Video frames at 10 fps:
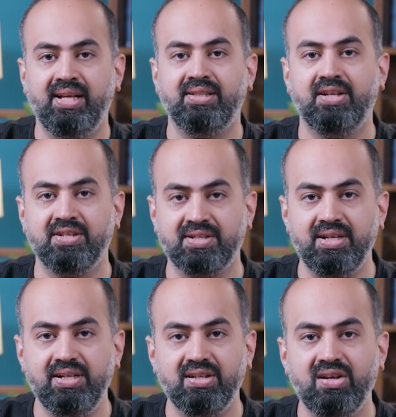The
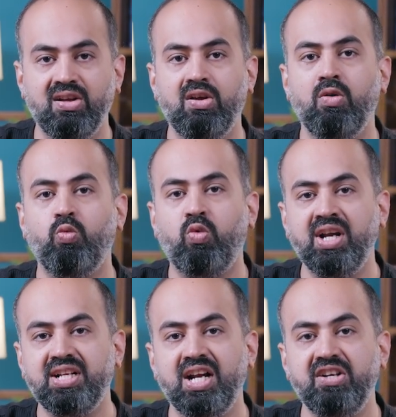result?
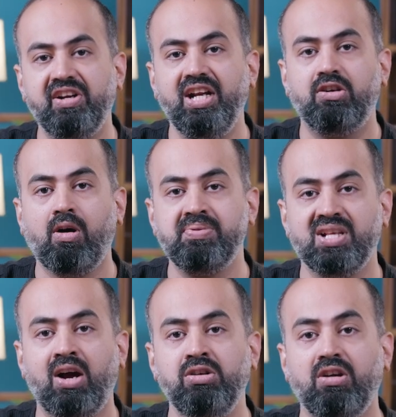One country drops
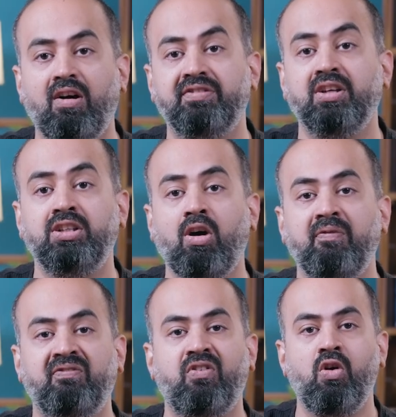out of the top
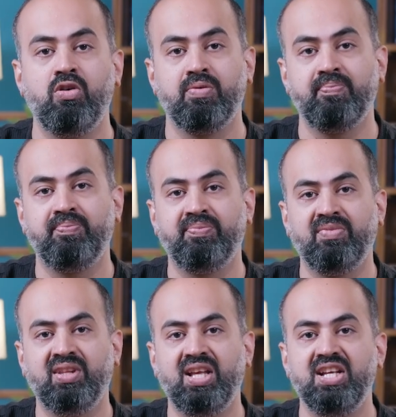4.
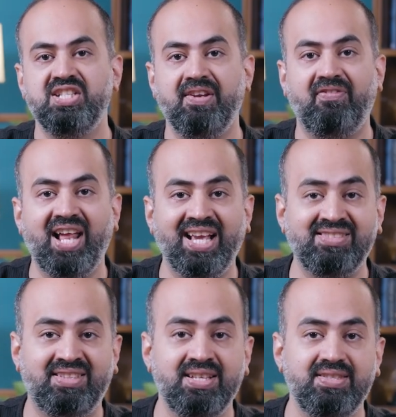She flags
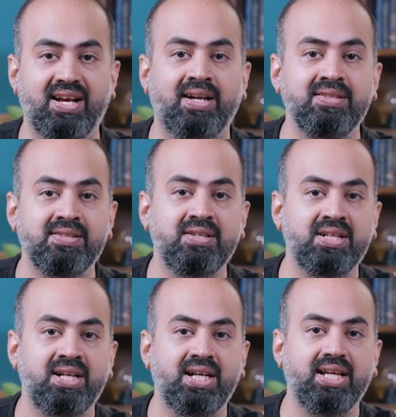this
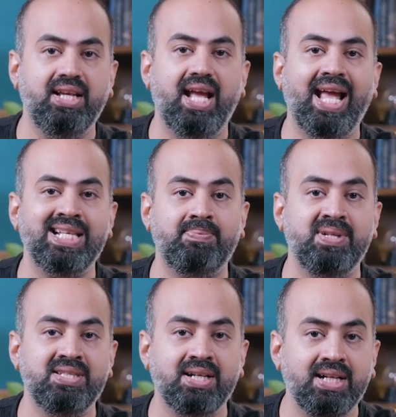uncertainty
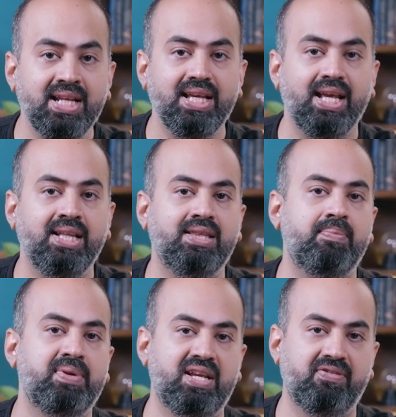explicitly in the
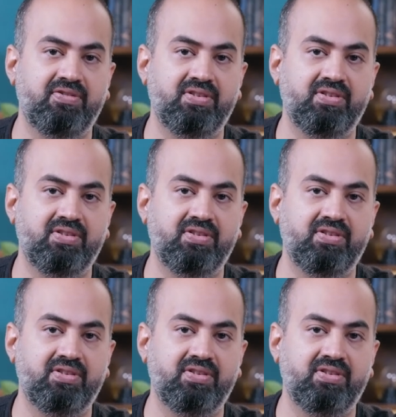brief.